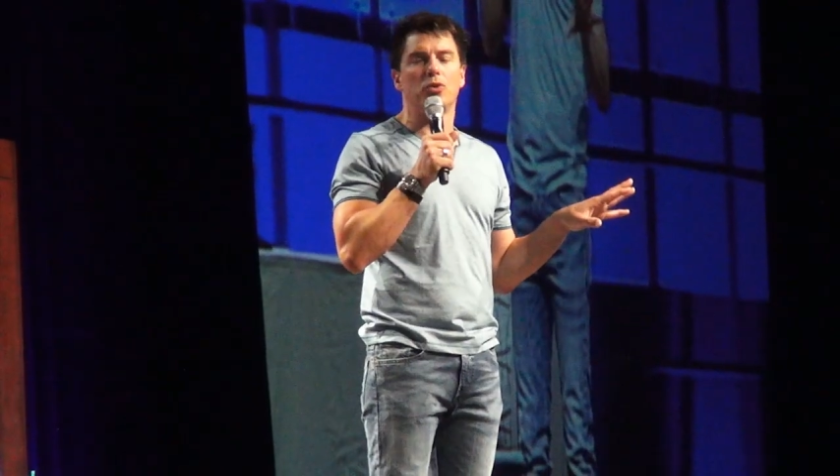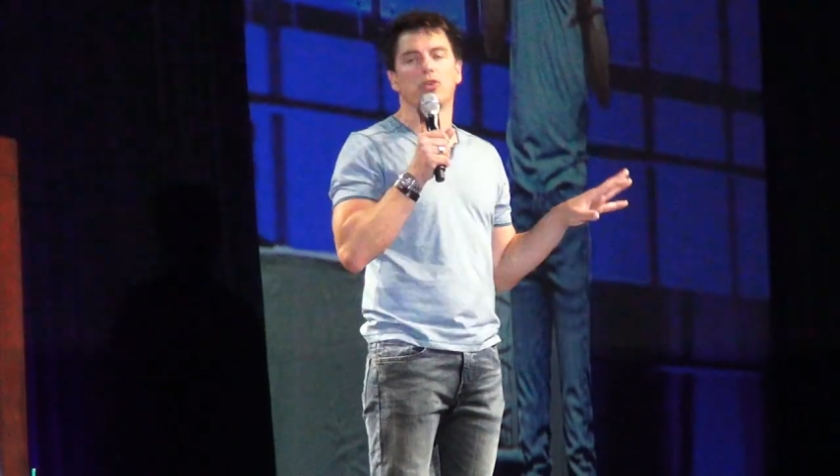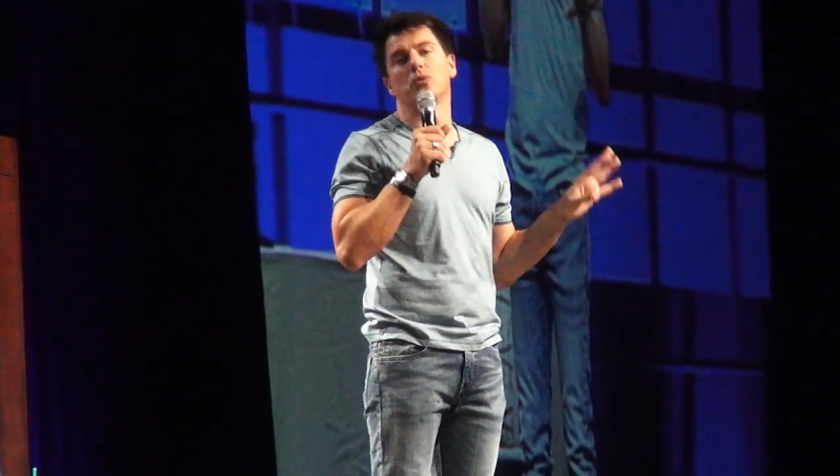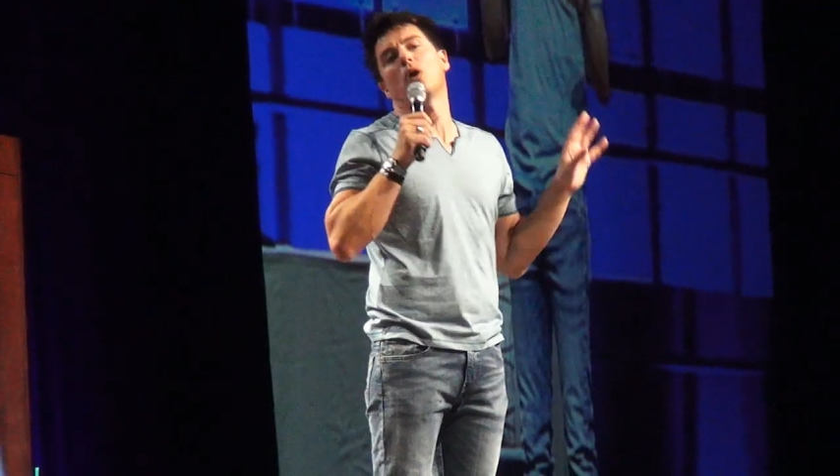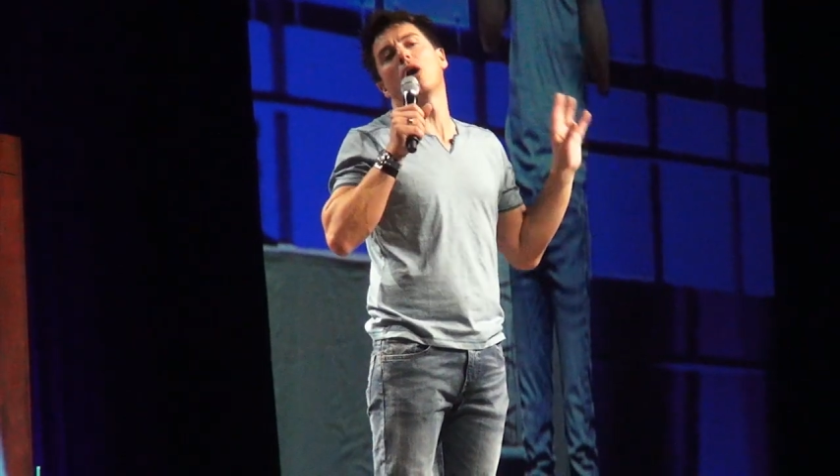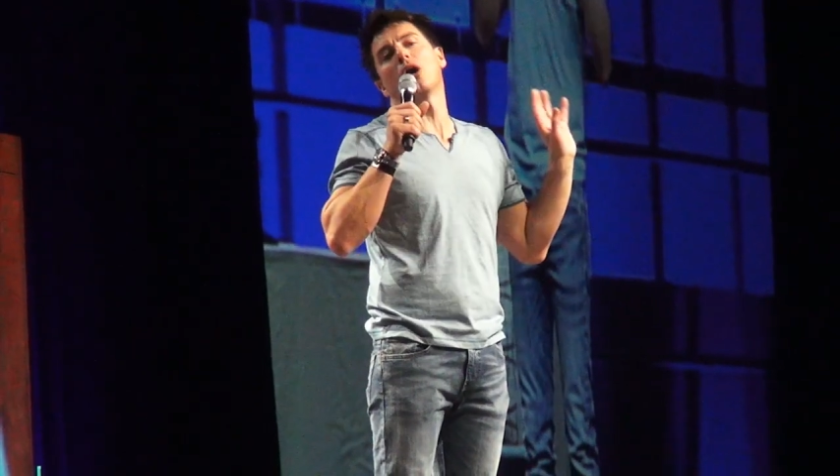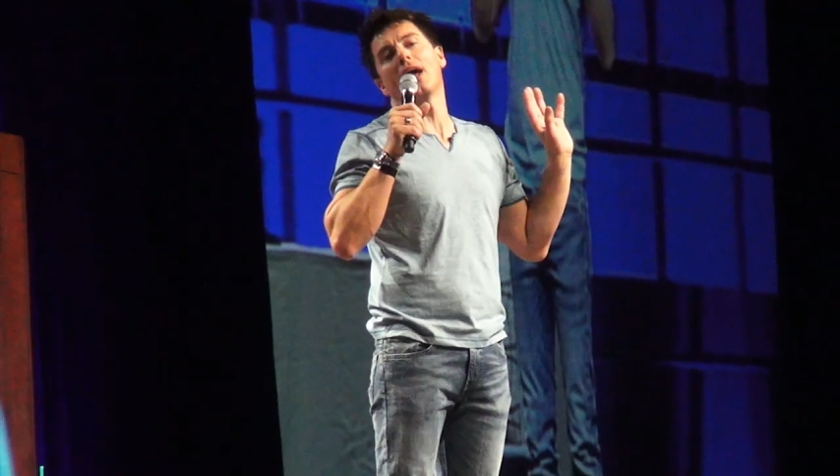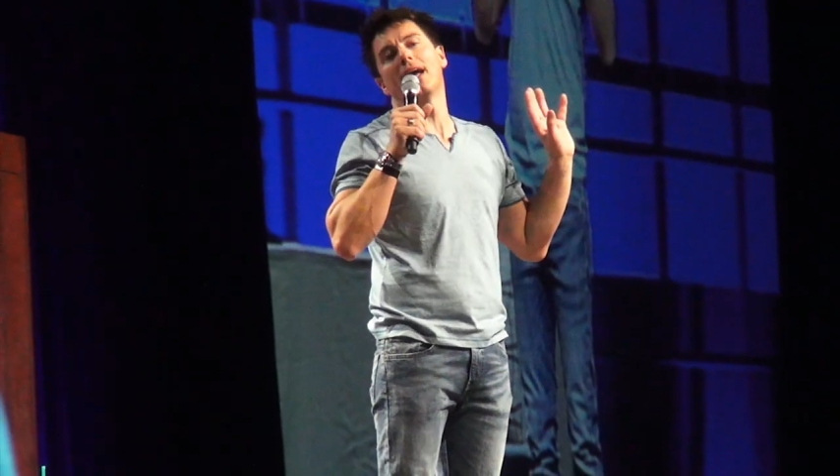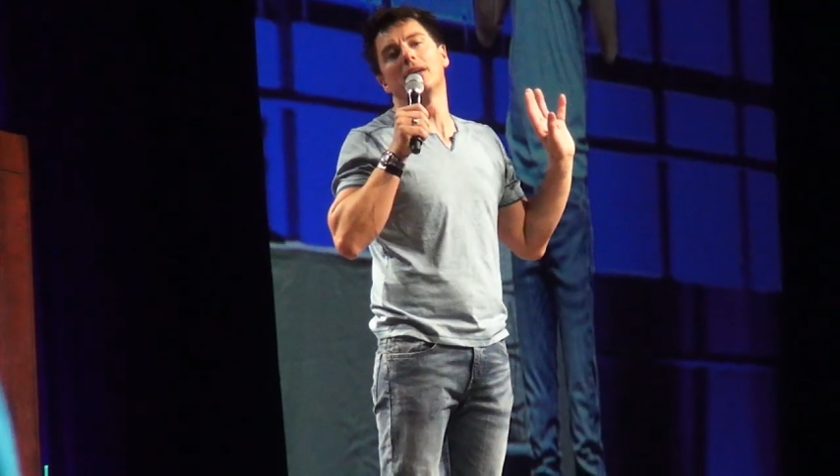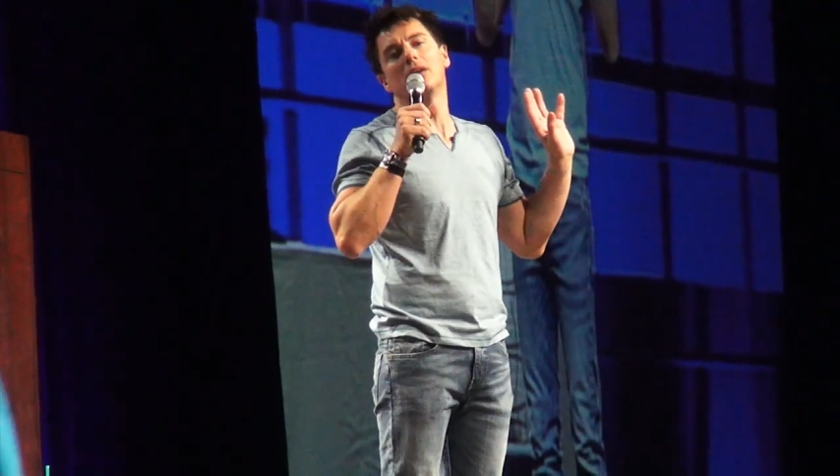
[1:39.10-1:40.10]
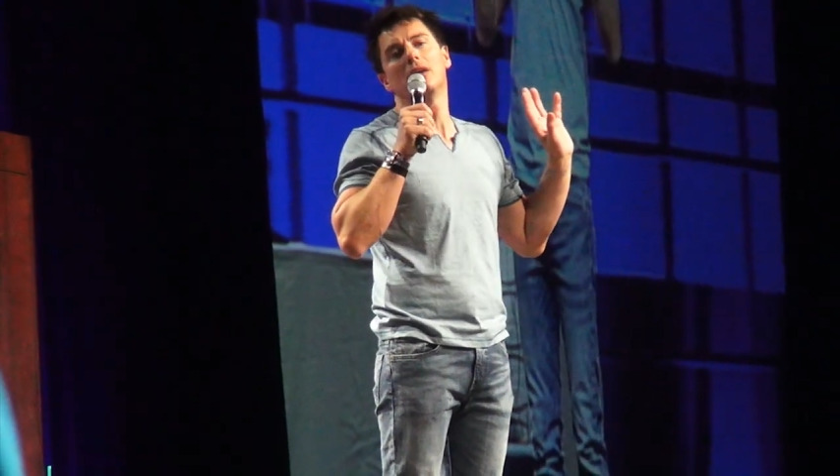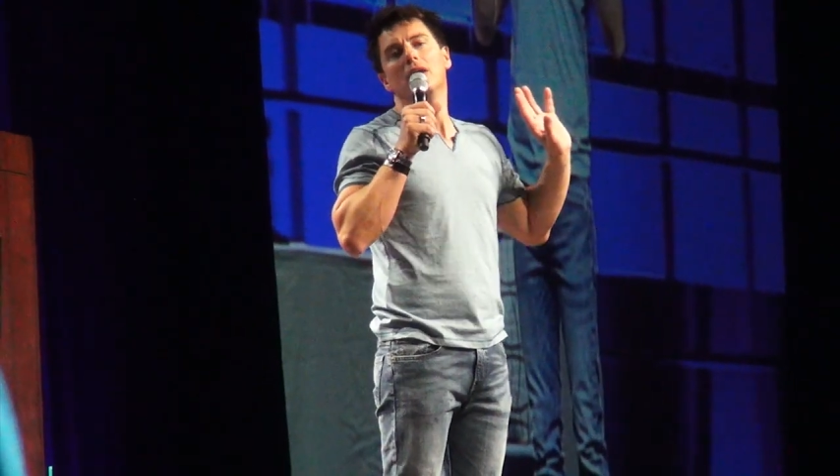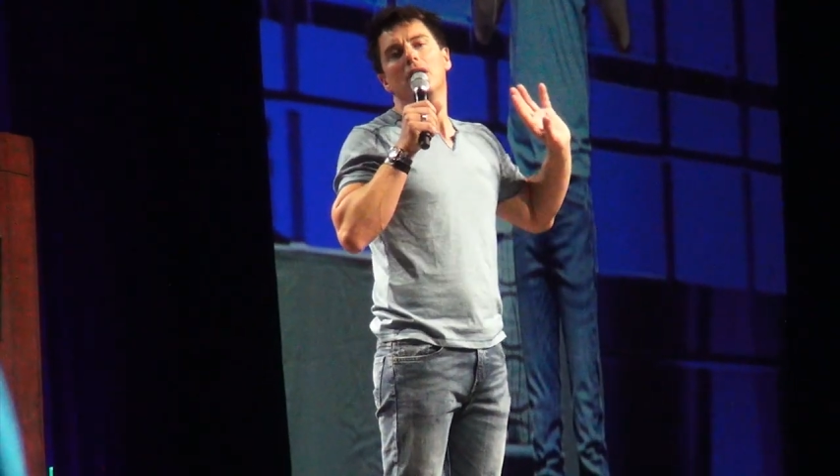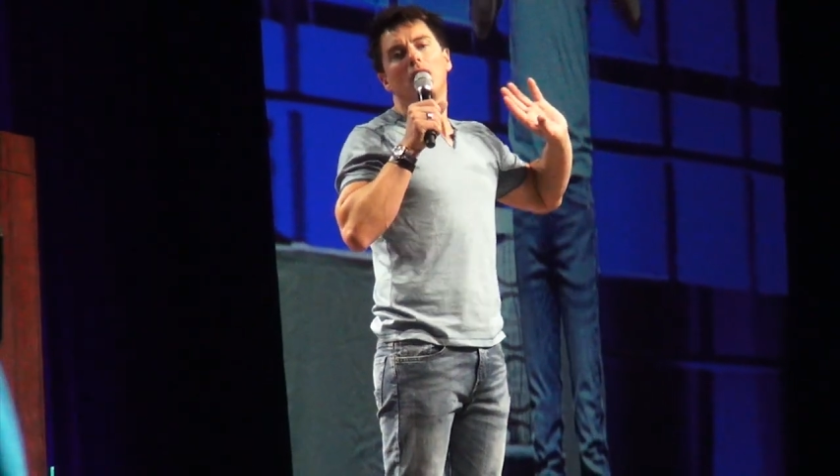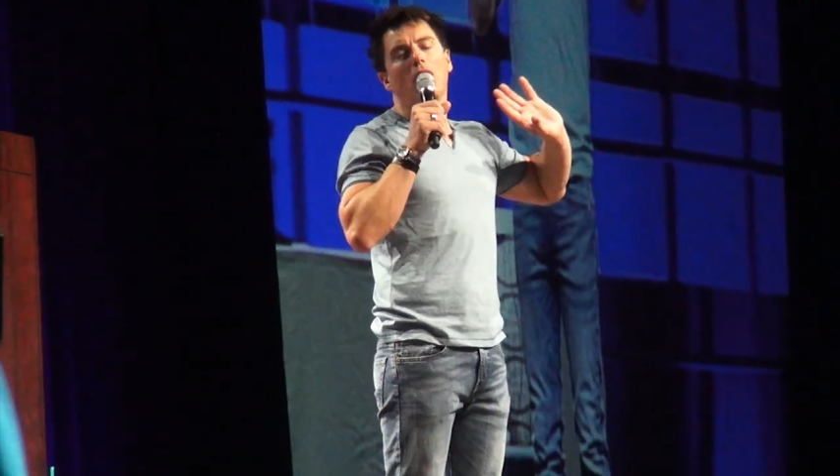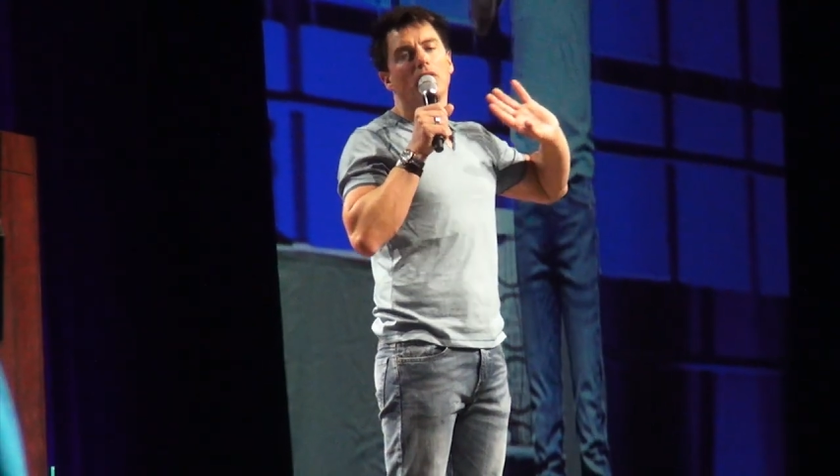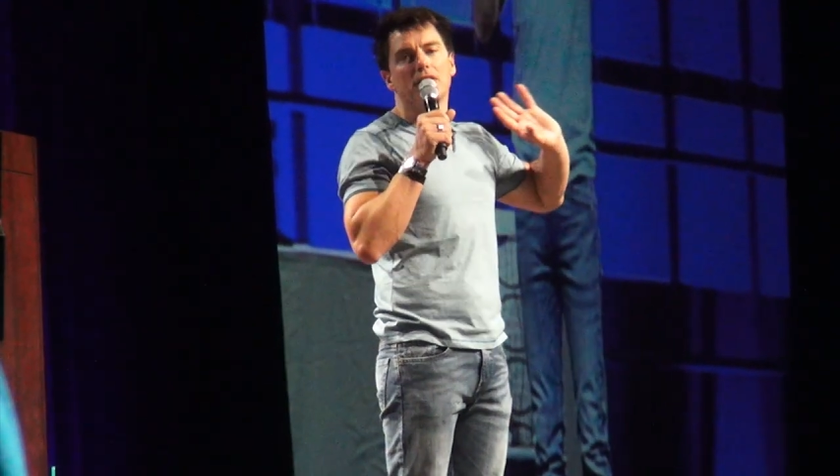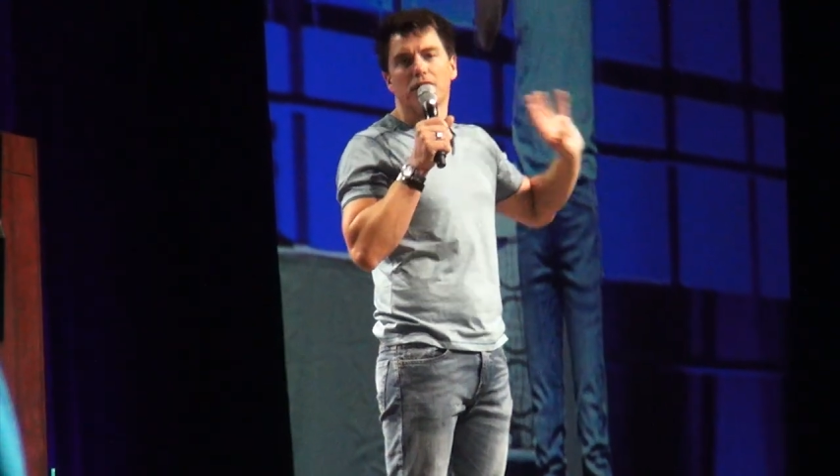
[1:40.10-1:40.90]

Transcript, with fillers: who you are, and all